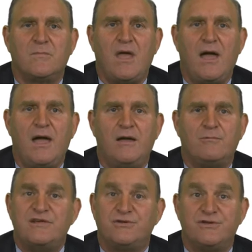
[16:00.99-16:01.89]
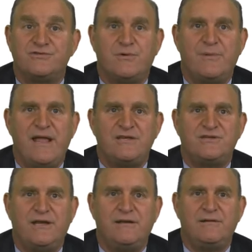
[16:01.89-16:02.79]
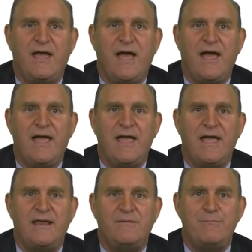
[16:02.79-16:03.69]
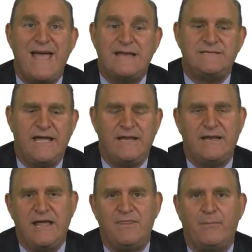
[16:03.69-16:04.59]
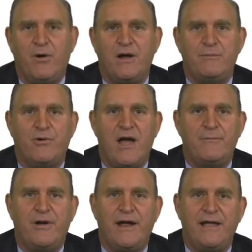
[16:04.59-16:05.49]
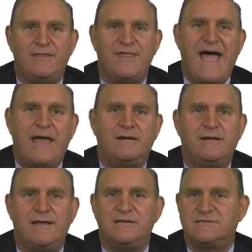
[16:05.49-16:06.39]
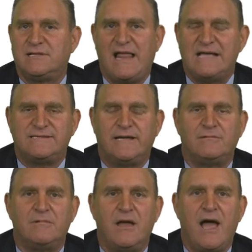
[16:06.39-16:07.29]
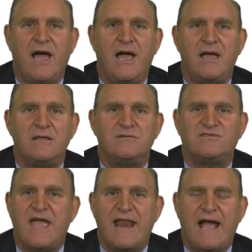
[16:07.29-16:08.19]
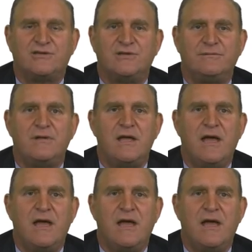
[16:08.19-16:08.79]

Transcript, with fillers: uh, racial discrimination uh, it, it mandated in the party primary, that is classic uh, state action.